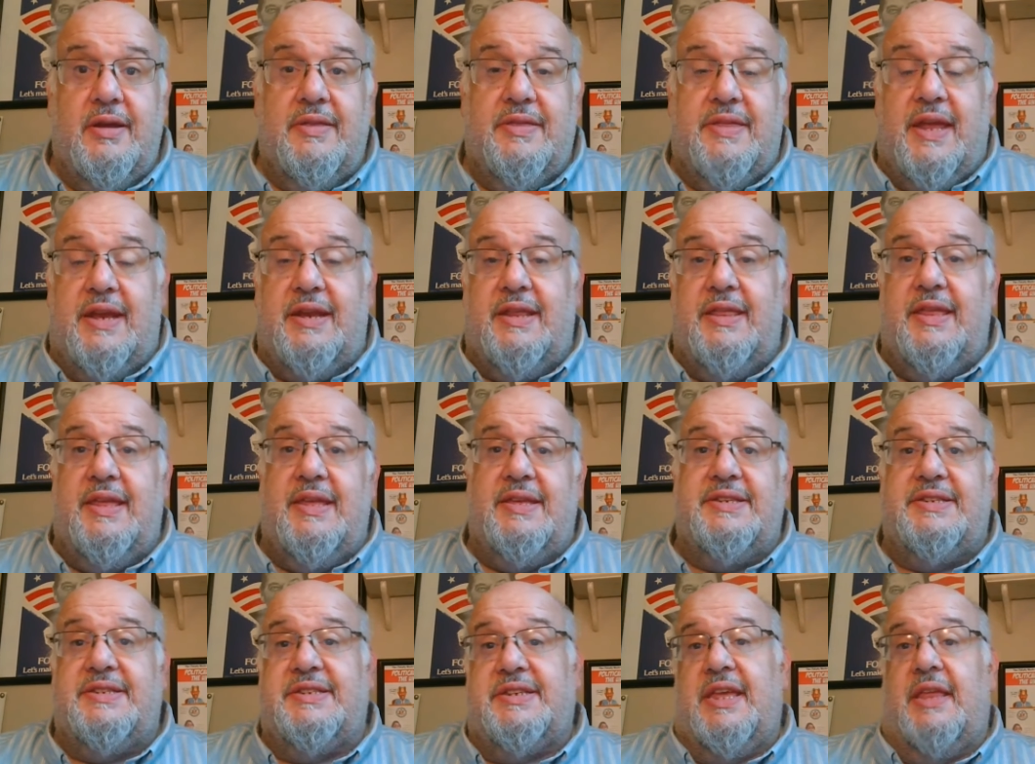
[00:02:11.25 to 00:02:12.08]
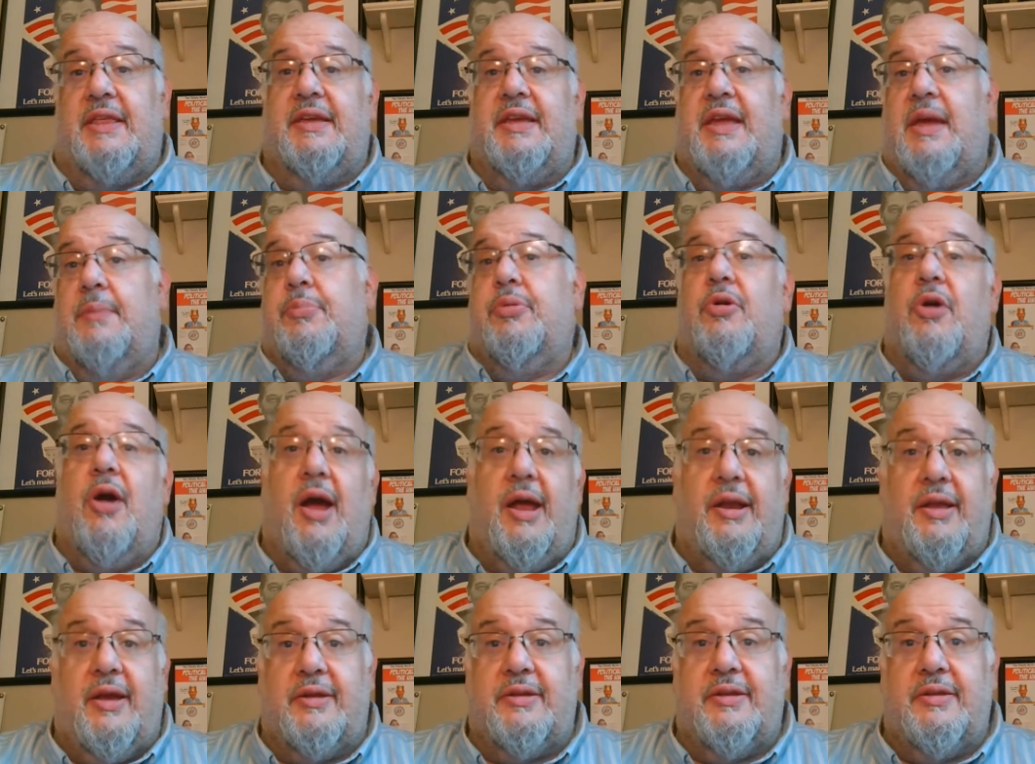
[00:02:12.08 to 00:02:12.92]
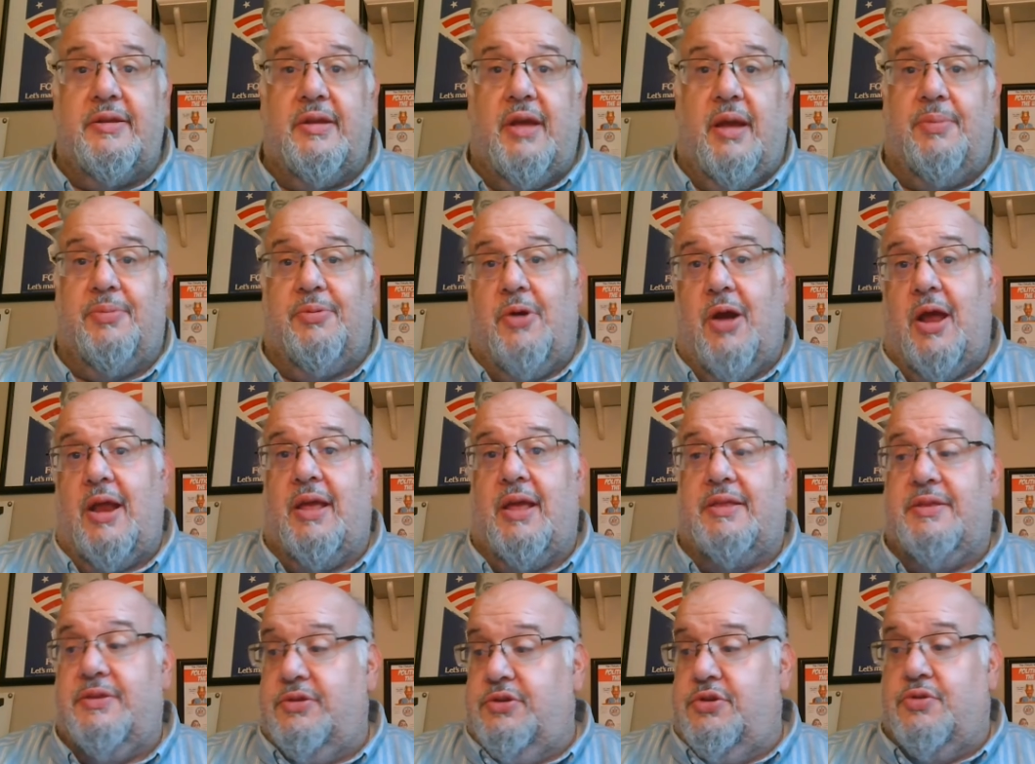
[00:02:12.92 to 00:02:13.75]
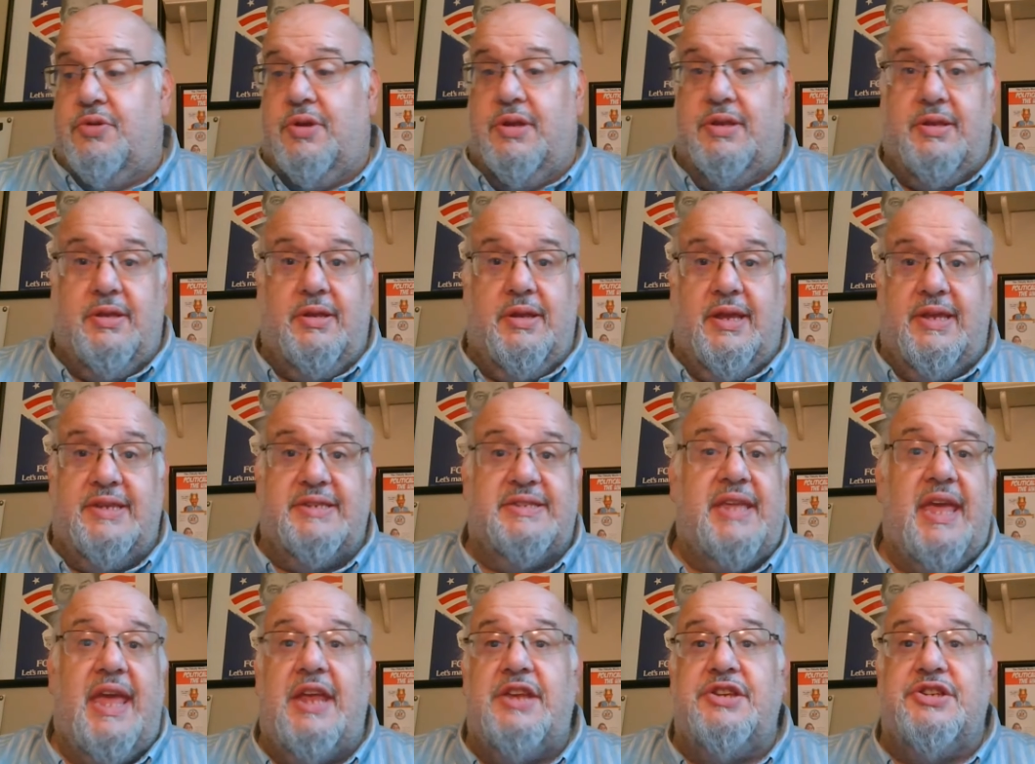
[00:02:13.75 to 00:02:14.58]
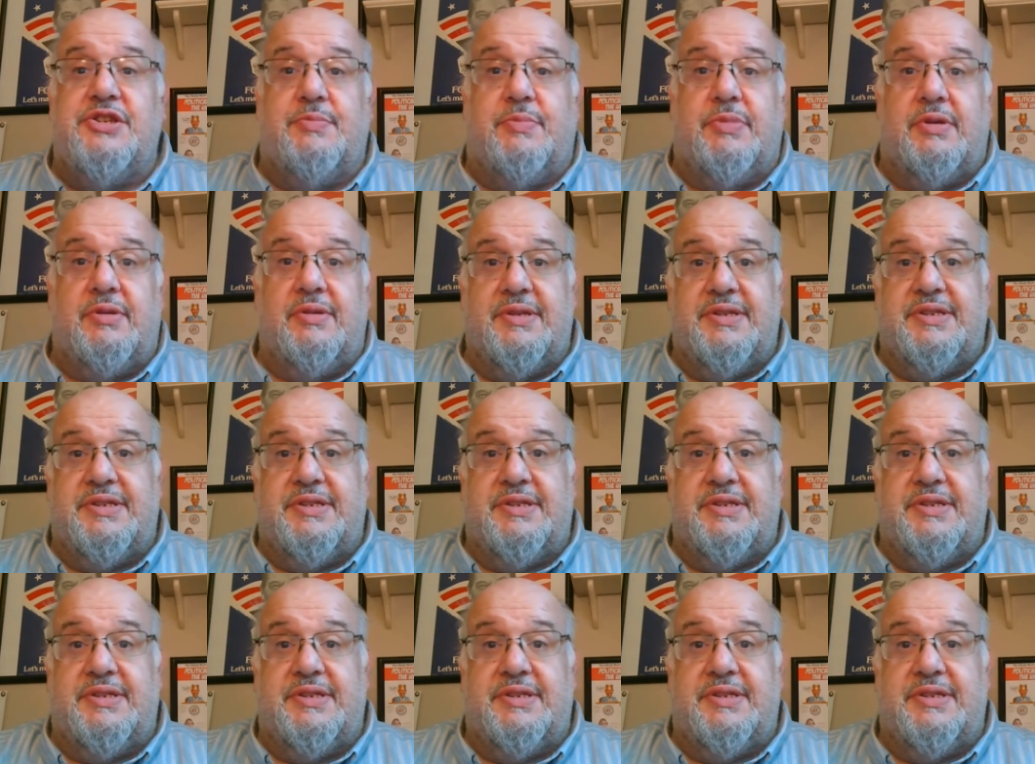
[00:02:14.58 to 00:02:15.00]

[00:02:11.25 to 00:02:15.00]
than it is selling a product. A product you can is tangible.